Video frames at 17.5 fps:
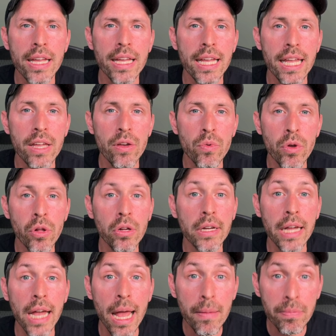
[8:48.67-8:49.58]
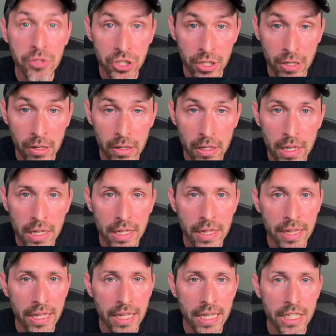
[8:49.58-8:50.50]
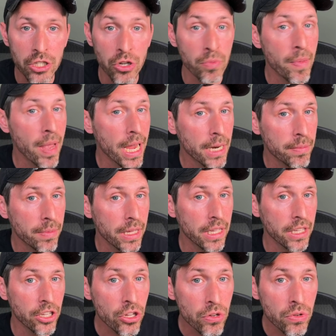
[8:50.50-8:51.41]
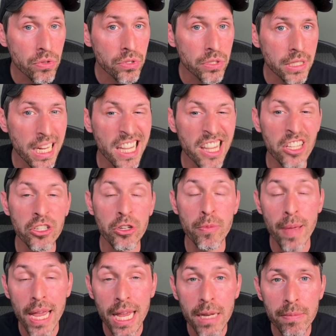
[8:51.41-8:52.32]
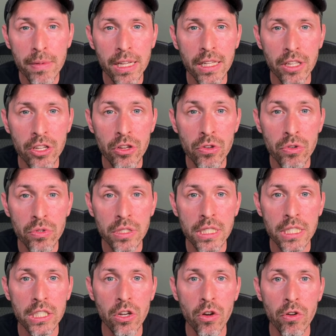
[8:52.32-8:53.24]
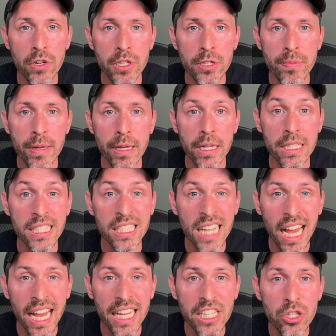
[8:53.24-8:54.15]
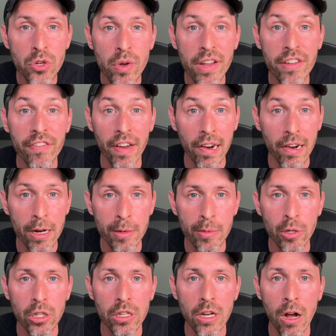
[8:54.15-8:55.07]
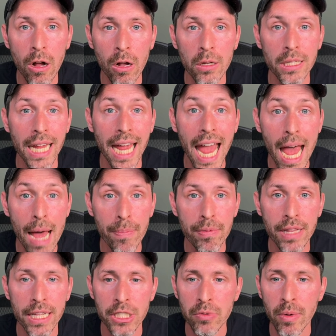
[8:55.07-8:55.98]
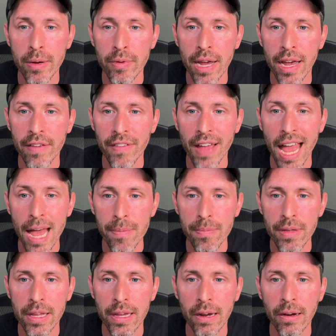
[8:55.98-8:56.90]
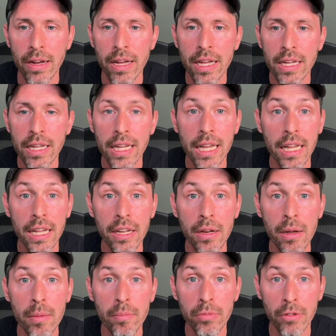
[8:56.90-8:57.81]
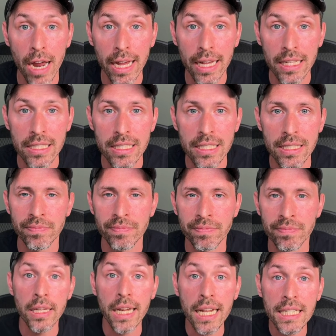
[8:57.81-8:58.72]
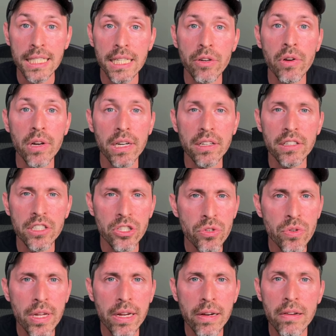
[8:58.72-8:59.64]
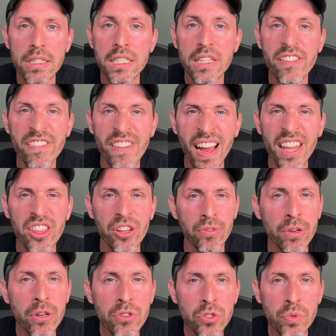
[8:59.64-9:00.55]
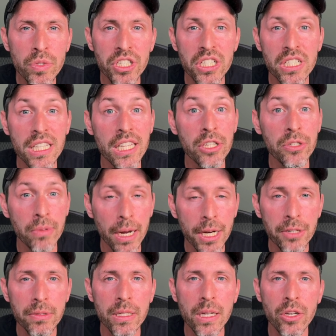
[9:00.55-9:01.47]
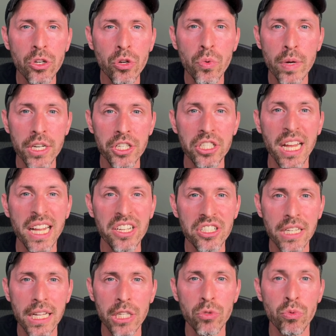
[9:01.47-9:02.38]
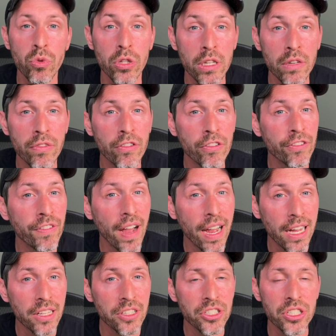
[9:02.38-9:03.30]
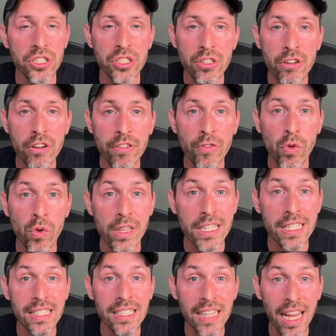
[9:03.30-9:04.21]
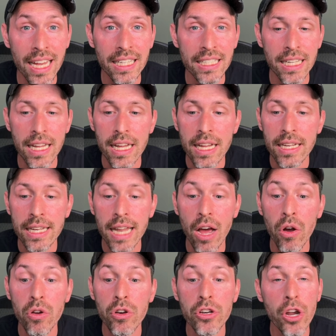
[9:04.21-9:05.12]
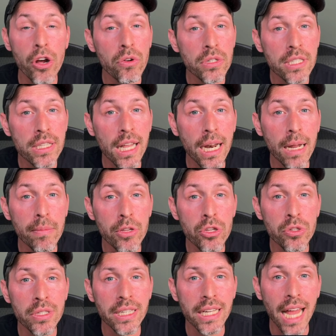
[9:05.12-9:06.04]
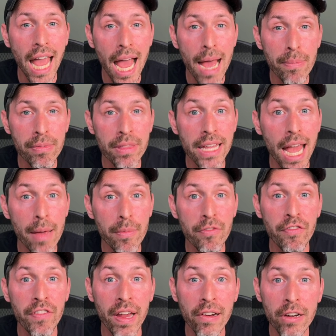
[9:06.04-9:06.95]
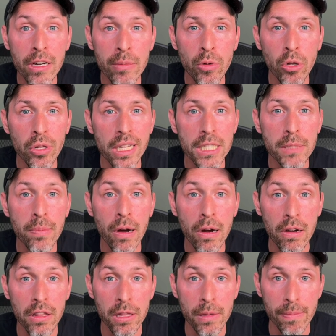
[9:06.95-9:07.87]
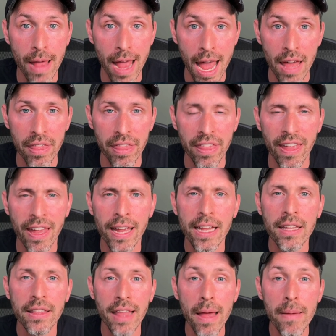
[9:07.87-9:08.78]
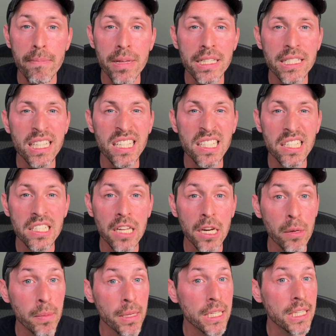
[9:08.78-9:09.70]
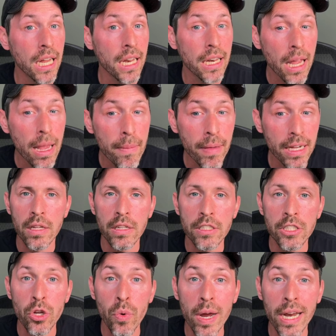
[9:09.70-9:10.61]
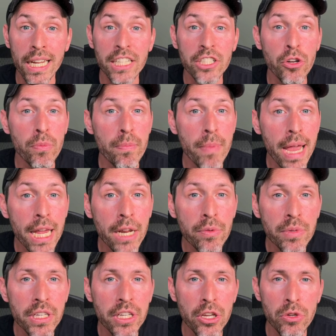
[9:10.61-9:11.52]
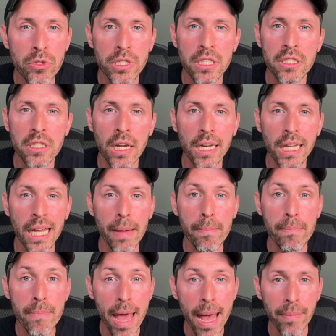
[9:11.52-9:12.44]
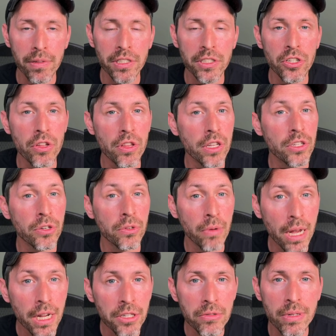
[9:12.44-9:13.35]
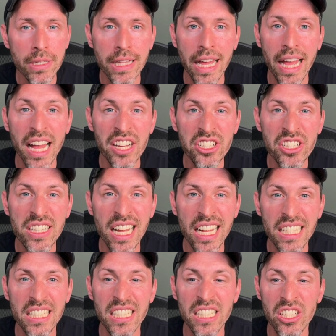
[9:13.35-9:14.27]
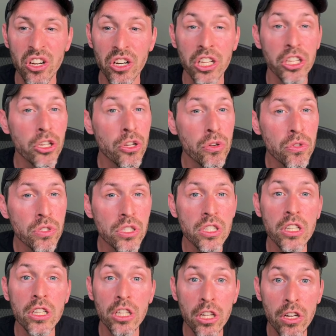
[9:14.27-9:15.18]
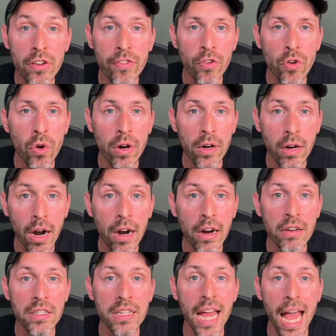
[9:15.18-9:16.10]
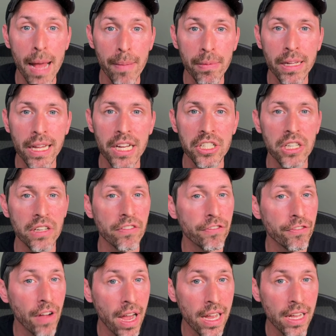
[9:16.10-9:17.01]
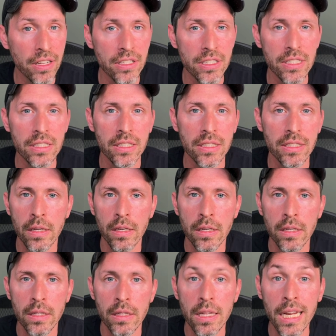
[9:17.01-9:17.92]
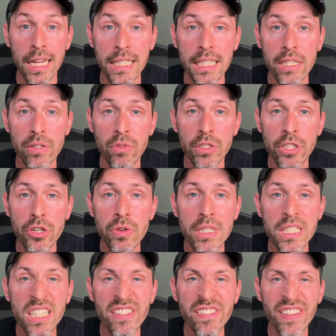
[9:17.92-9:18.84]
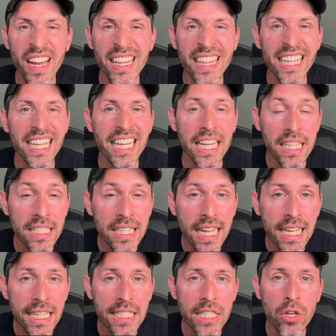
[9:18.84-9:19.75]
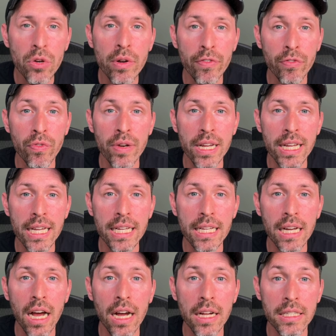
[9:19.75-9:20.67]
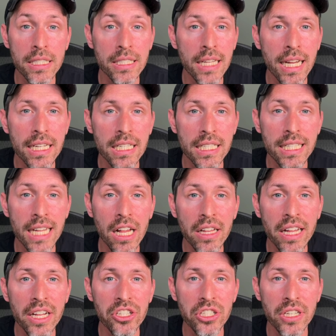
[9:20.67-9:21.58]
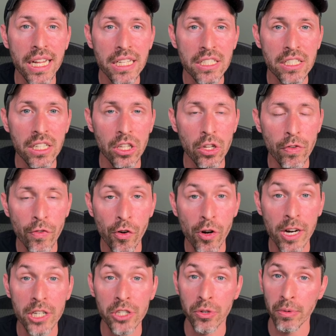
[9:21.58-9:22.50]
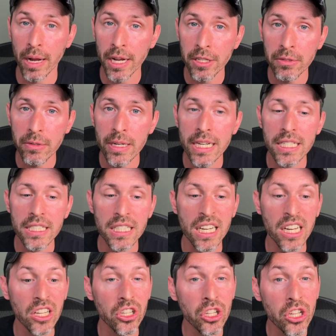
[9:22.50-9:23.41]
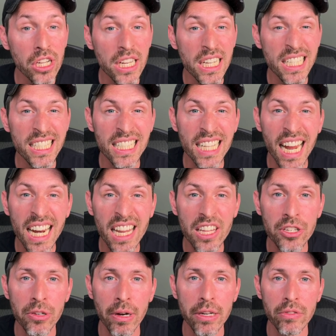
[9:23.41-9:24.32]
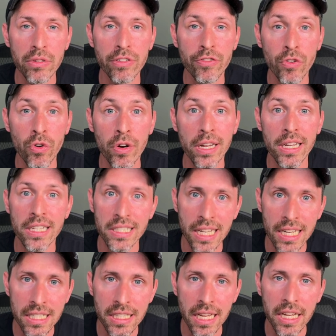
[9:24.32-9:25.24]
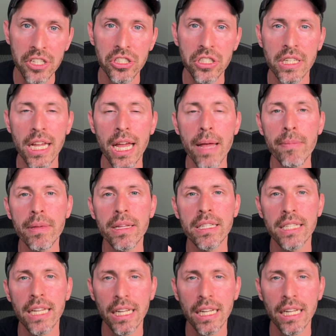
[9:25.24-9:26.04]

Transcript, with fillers: it will capture the domain being used, and the domain being used is going to be assigned to a variable called app. That's why we have app here in brackets. The next thing we're going to do here is define the root, which is the directory under which Nginx will look for files to serve for site. Now, note that I'm using app, the app variable, as part of the path. That means this is going to be dynamic. So any domain we use is going to get mapped to the directory that Nginx is going to use to look for our application files. The next thing we'll do is define the index. So if we uh, decide to tell Nginx to look for a directory, it's going to look inside of the directory for index.htm,